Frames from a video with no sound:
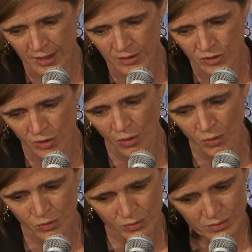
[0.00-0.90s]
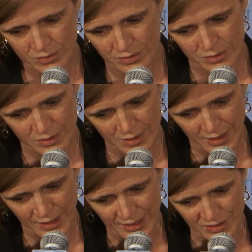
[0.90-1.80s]
So
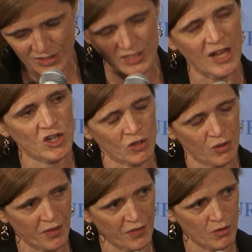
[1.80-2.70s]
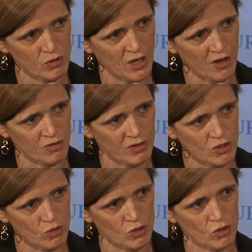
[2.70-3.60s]
it is essential that those countries
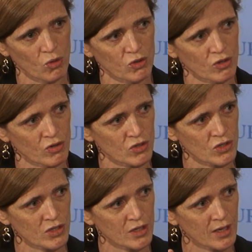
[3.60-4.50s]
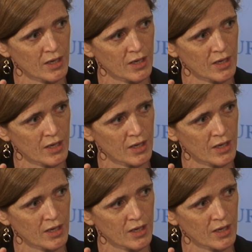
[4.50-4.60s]
whose soldiers